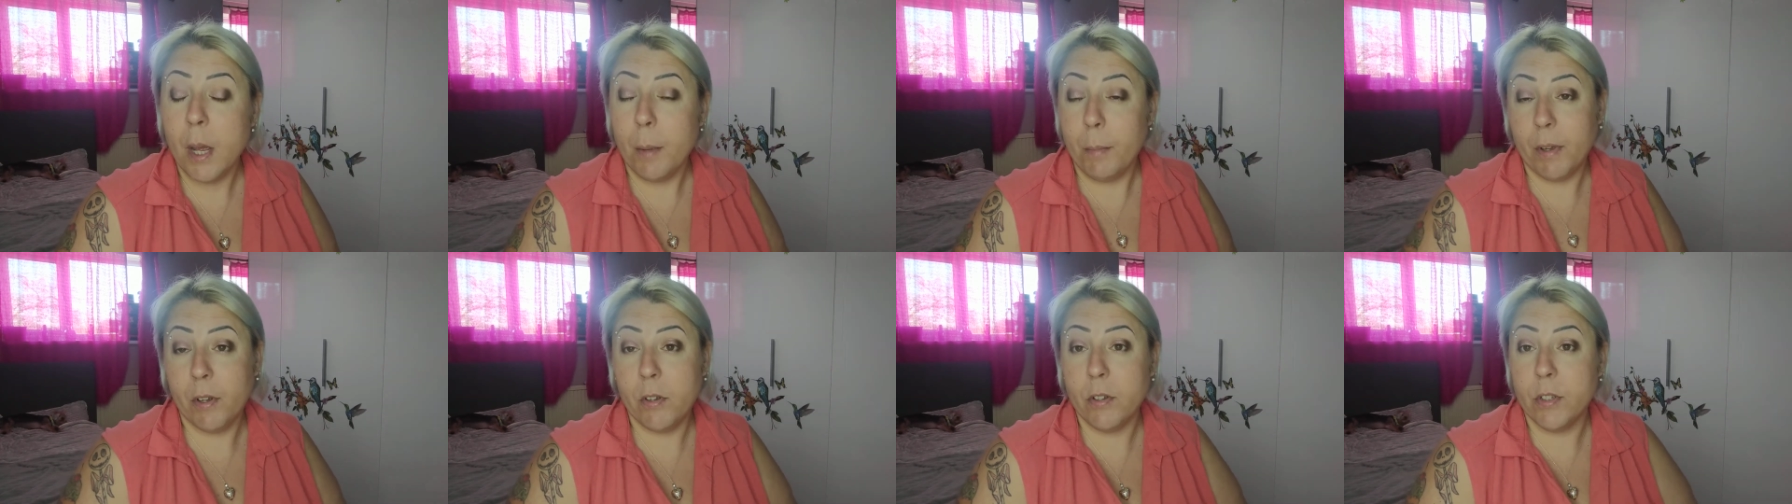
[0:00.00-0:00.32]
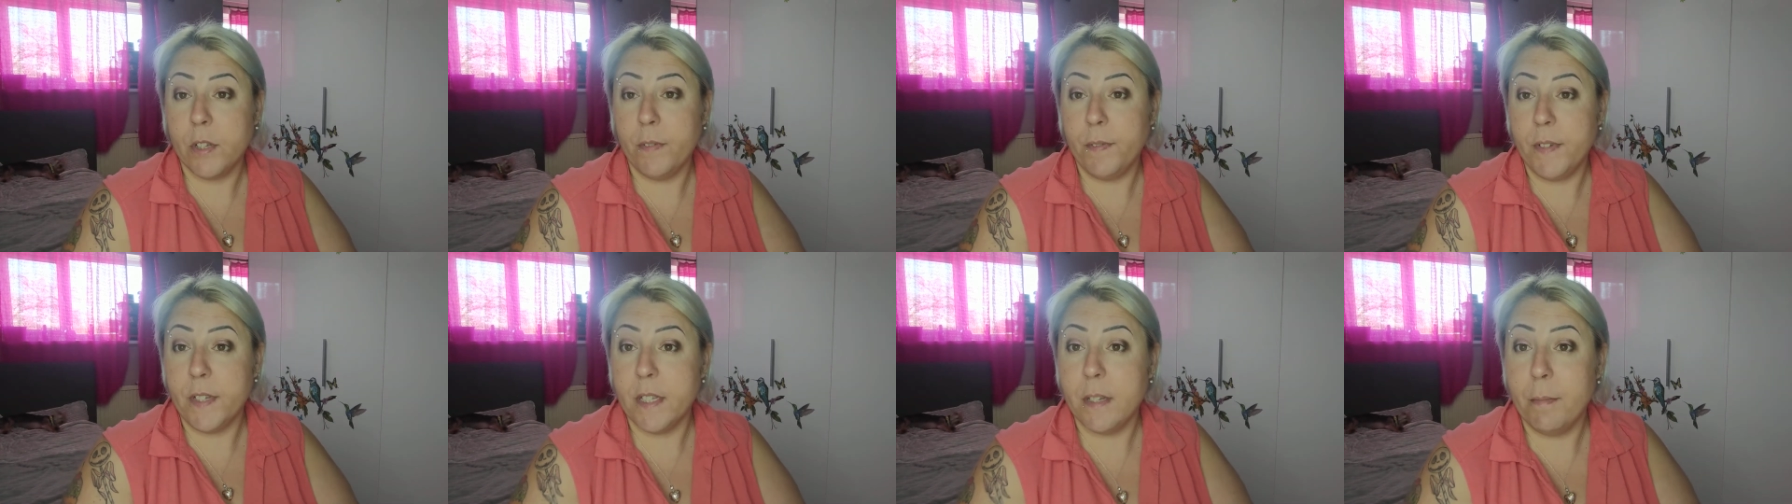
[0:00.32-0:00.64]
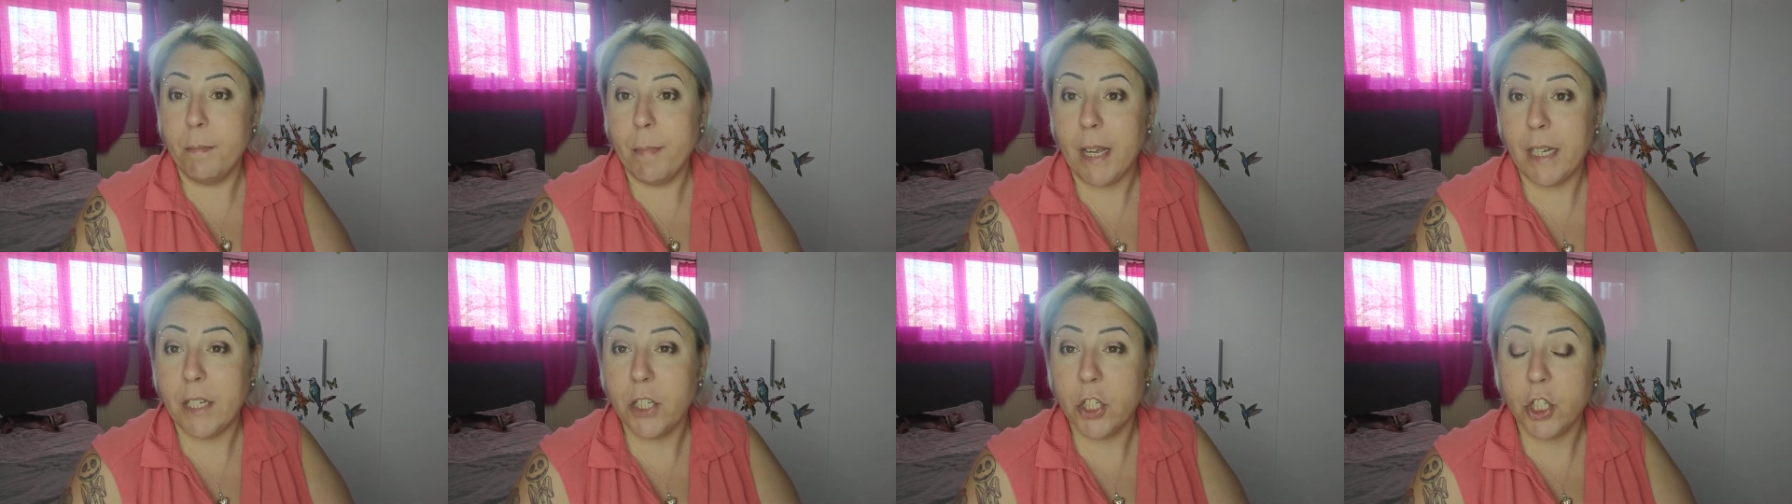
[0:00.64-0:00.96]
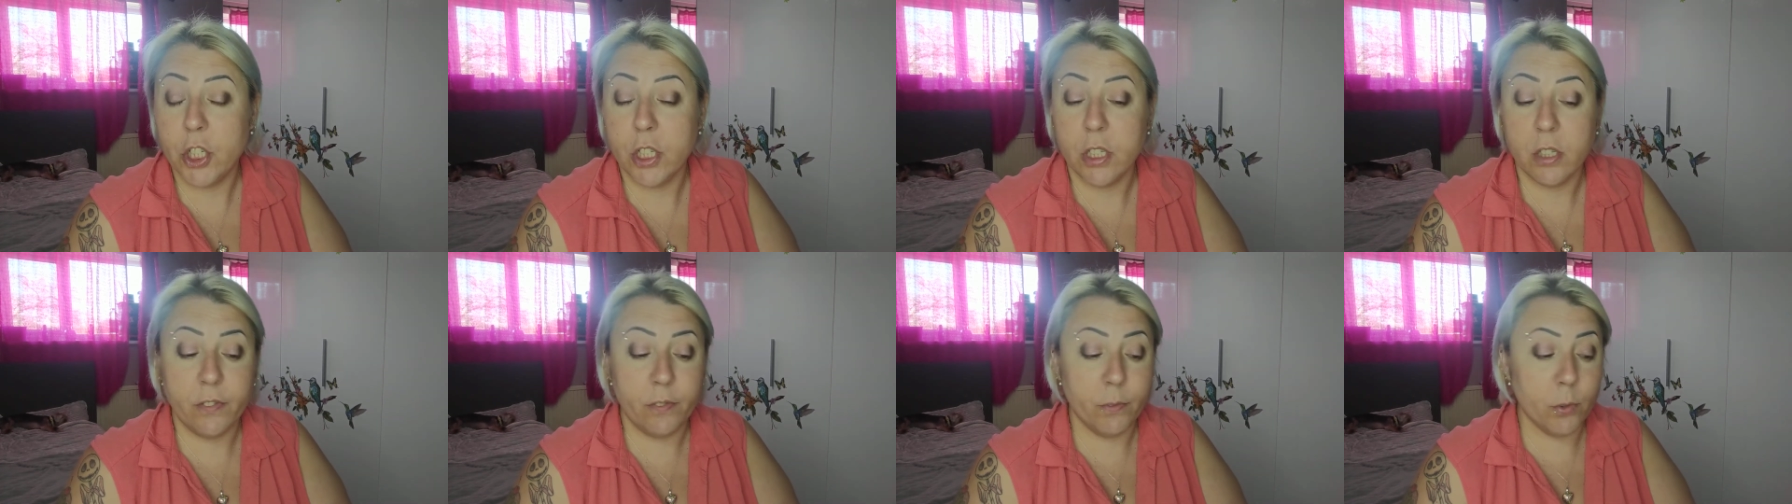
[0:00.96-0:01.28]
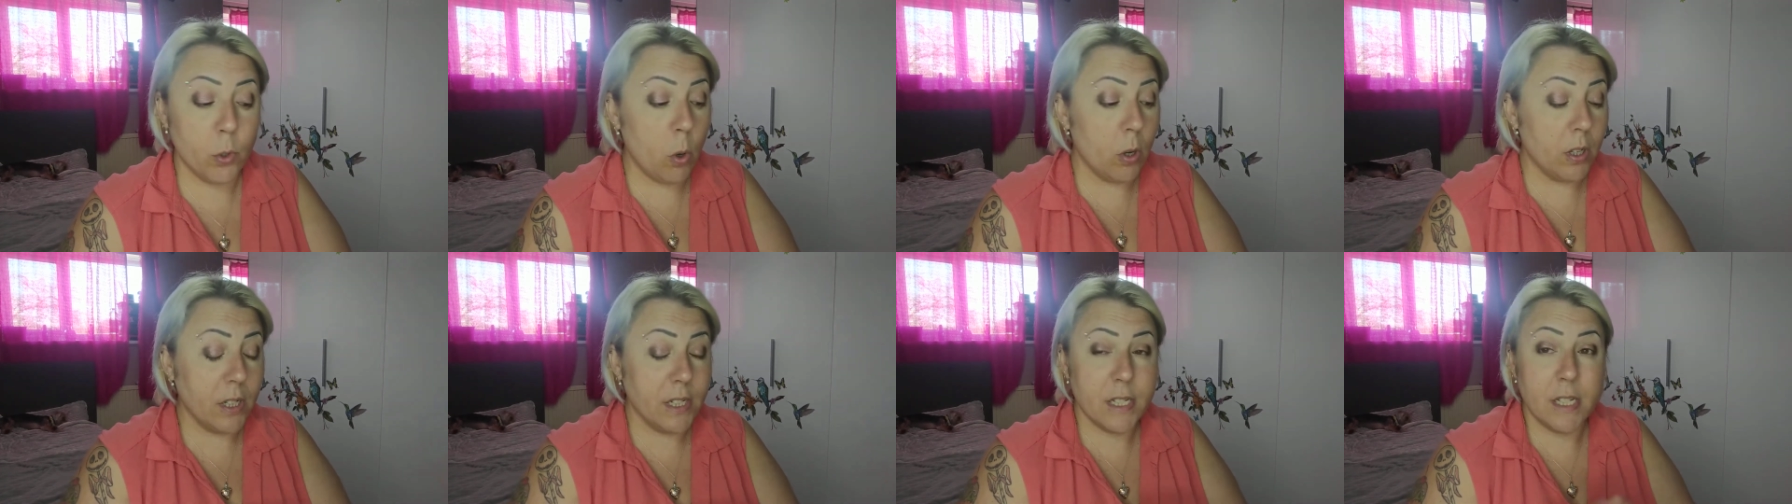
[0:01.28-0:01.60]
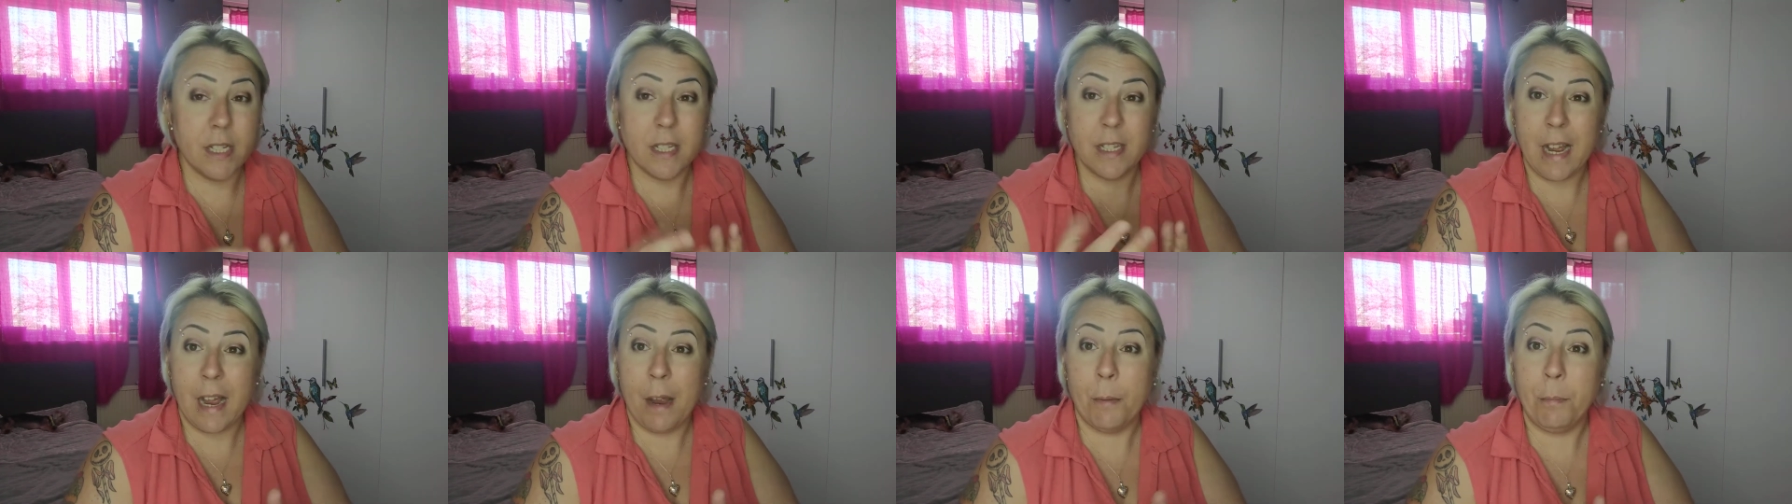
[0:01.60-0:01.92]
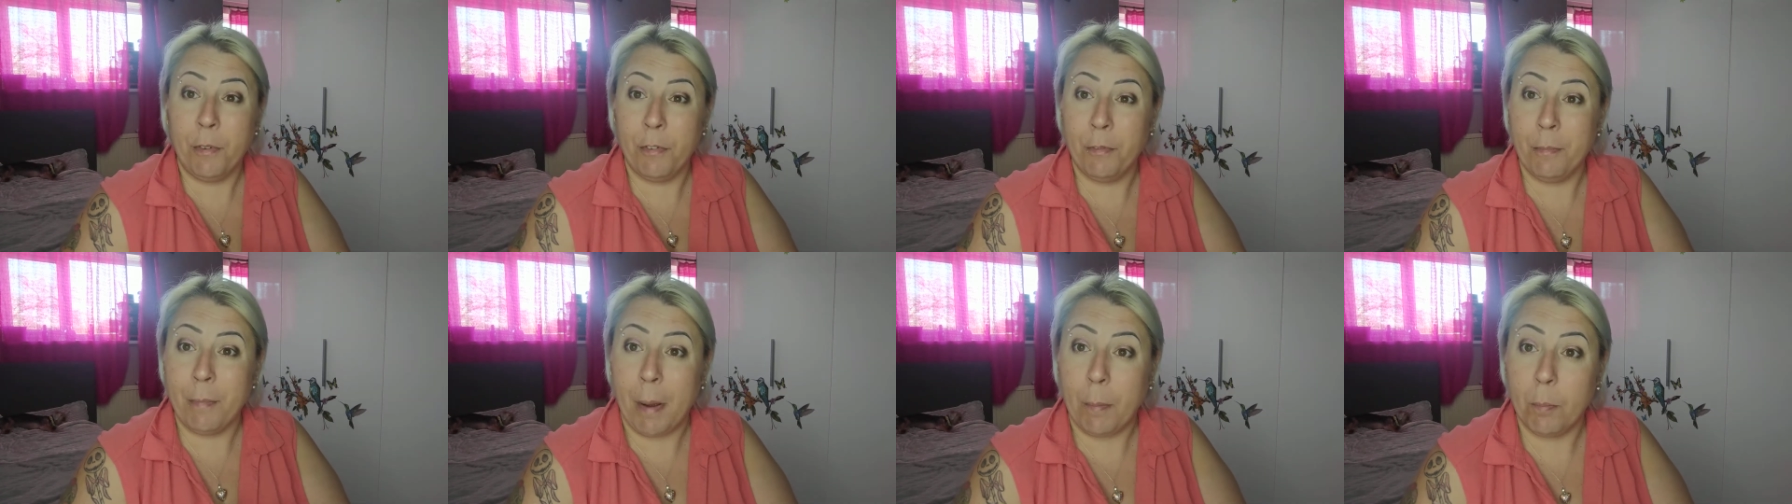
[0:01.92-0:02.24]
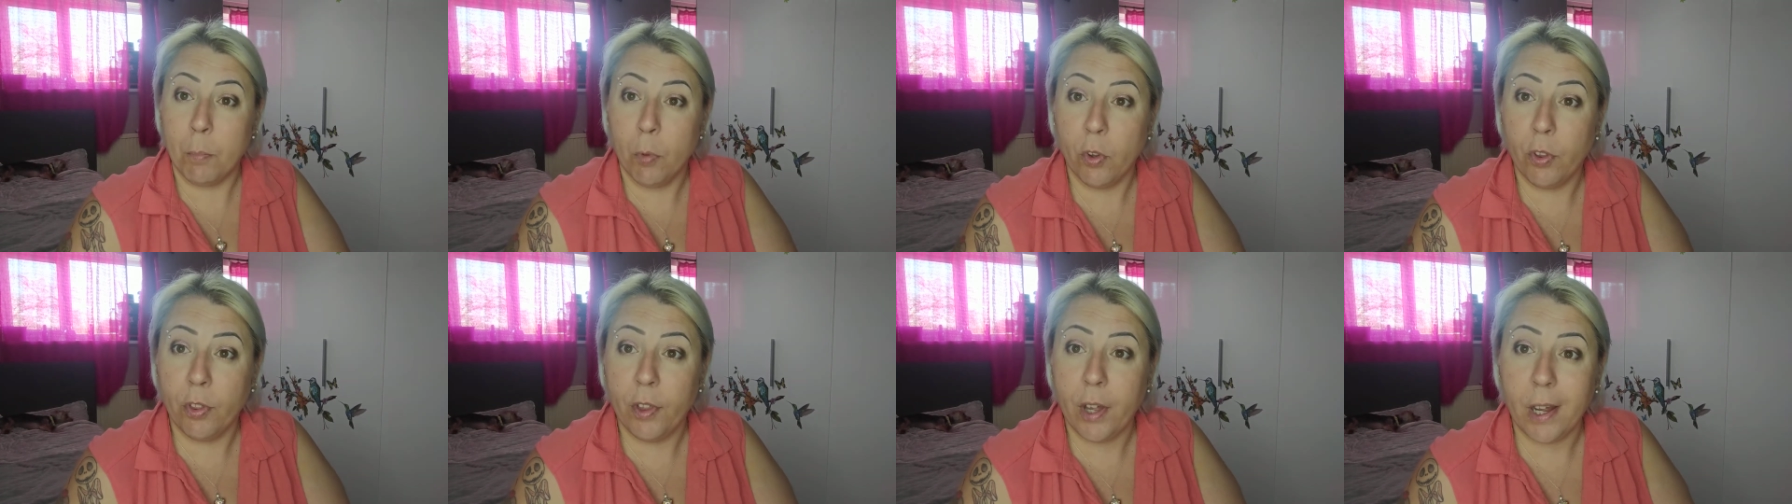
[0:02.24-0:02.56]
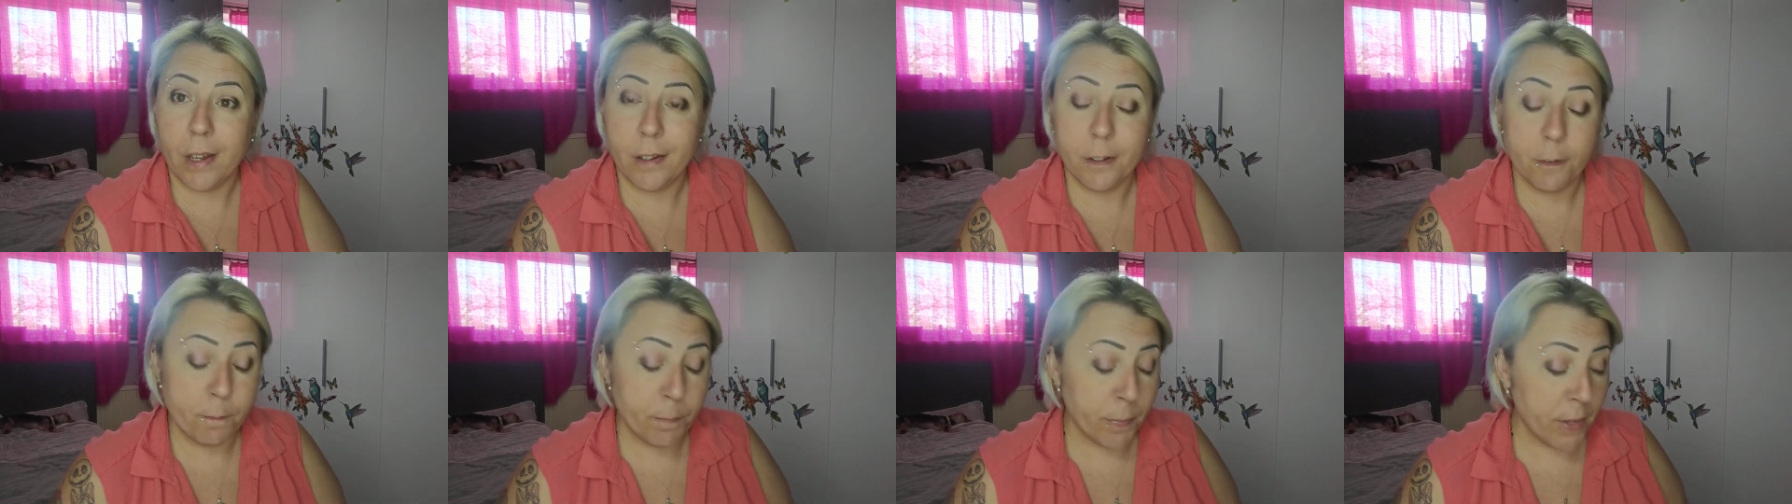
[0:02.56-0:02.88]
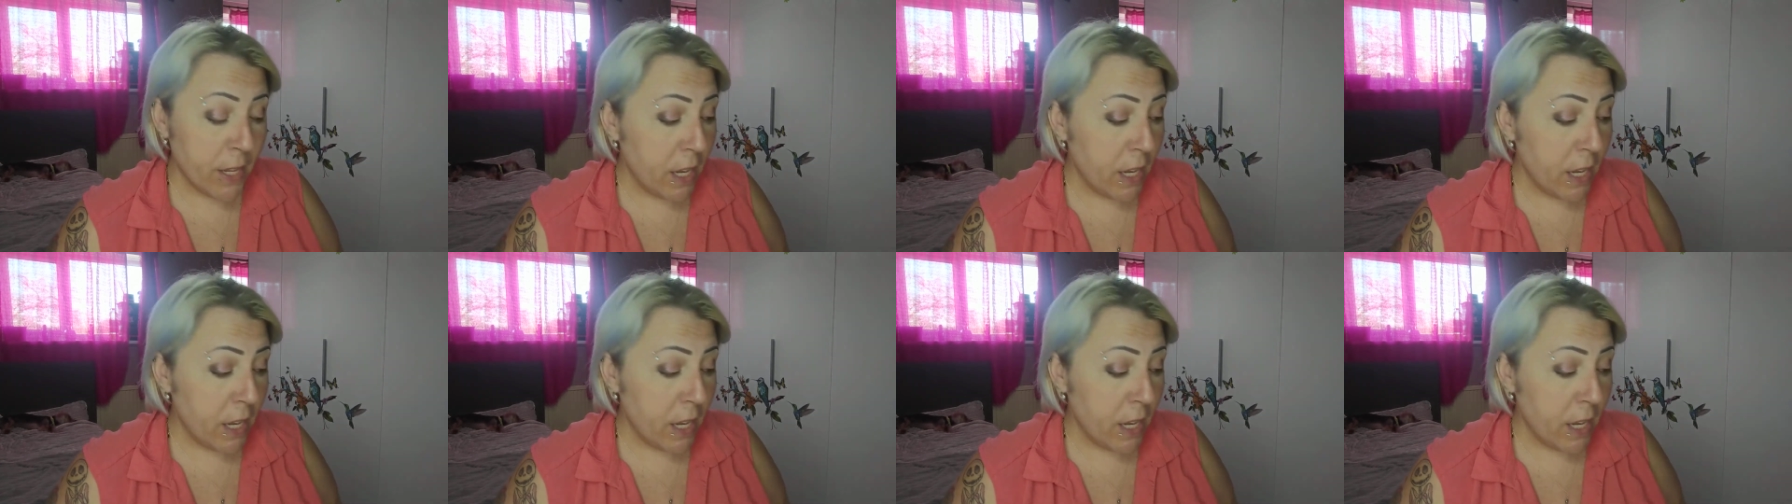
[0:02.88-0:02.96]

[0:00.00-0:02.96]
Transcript: because of his dementia, and quality time with my mother.